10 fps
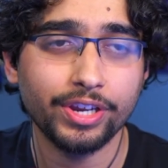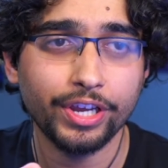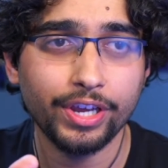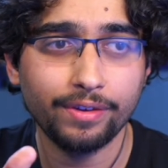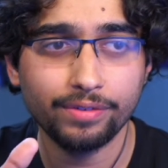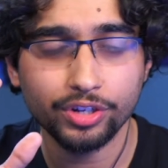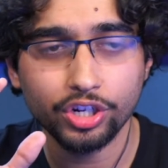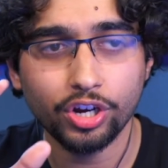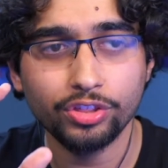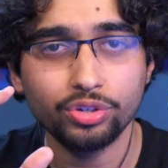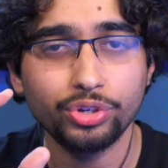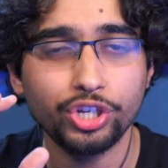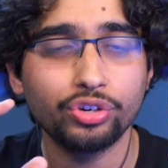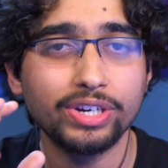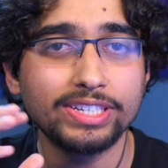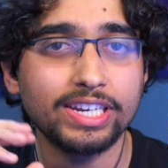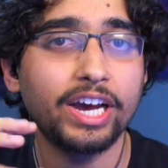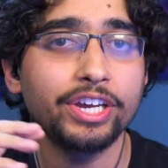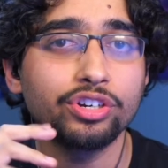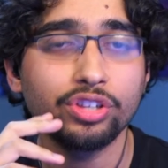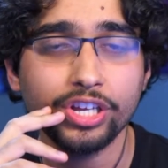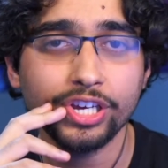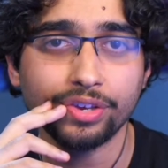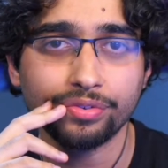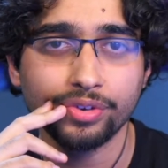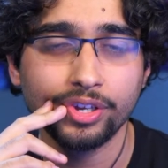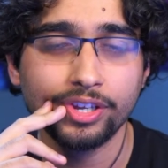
have gone through your entire life